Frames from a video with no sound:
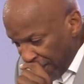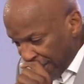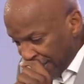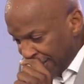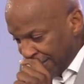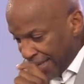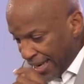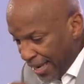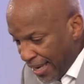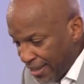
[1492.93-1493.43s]

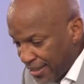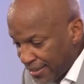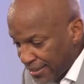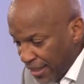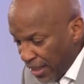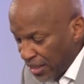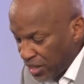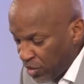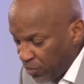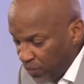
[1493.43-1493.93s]
A dad
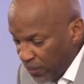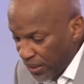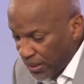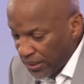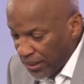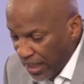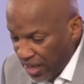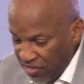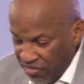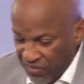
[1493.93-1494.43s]
has got to be
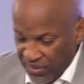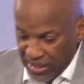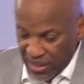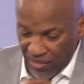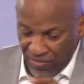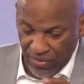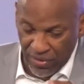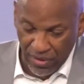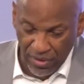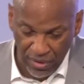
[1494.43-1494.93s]
a life
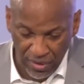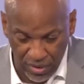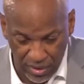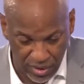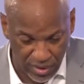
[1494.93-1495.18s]
giver.